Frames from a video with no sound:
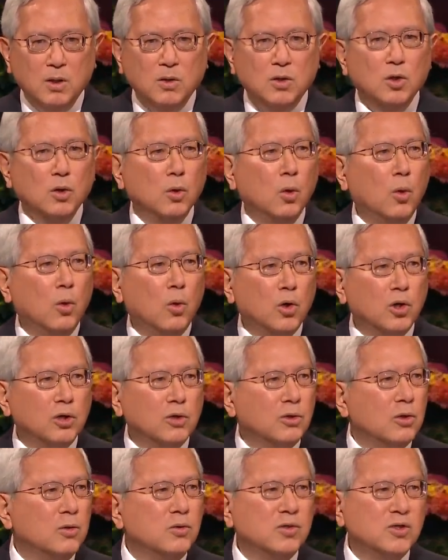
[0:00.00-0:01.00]
The Lord
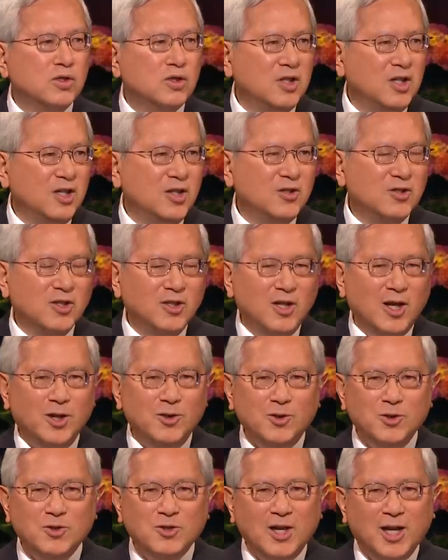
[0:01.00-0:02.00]
who sees and
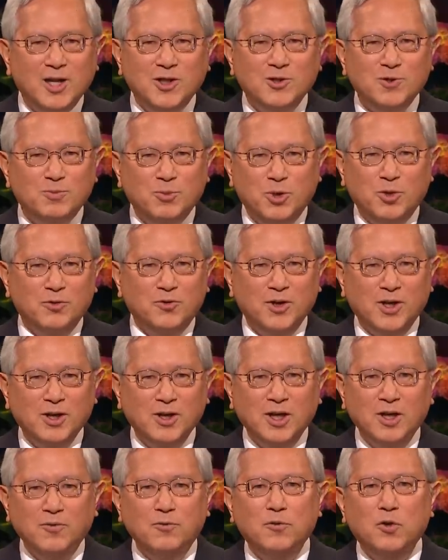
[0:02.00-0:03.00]
understands
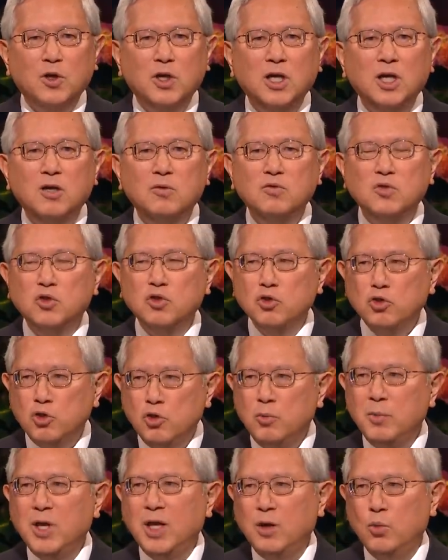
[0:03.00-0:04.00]
perfectly forgives
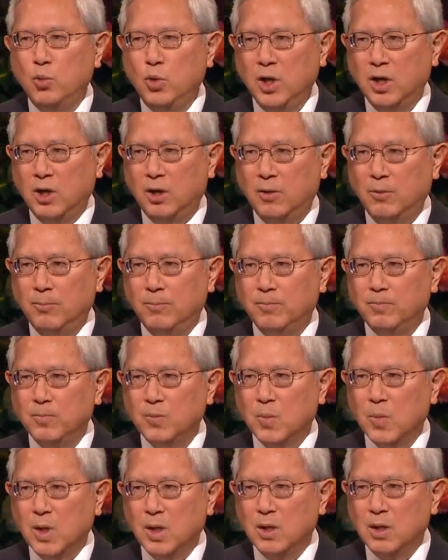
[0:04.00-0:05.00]
whom he will.
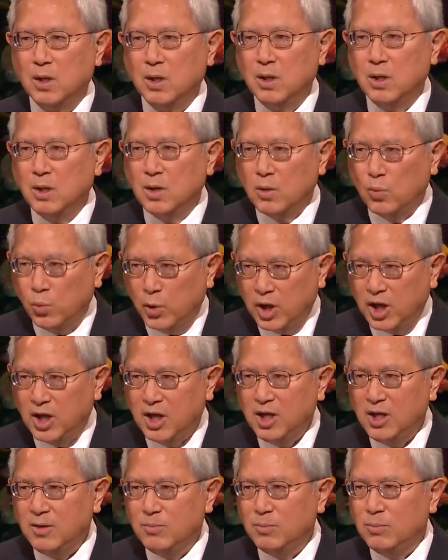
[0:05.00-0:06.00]

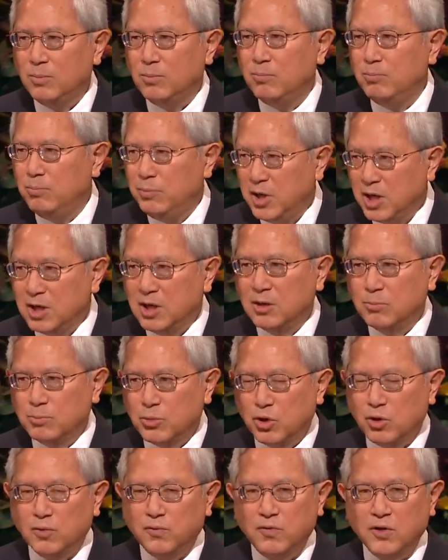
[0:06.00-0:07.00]
We, being
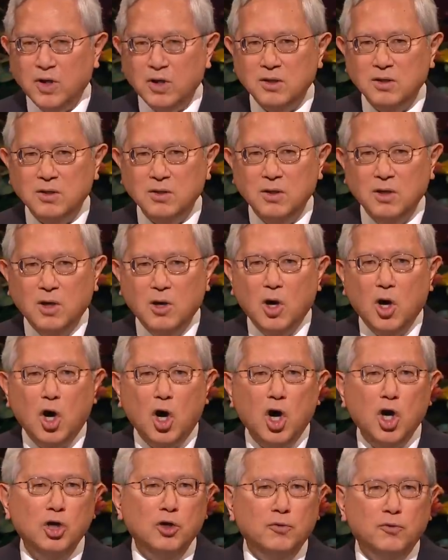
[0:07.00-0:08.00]
imperfect,
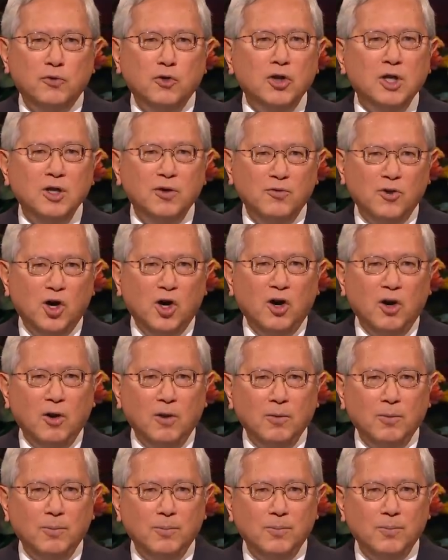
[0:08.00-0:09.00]
are to forgive all.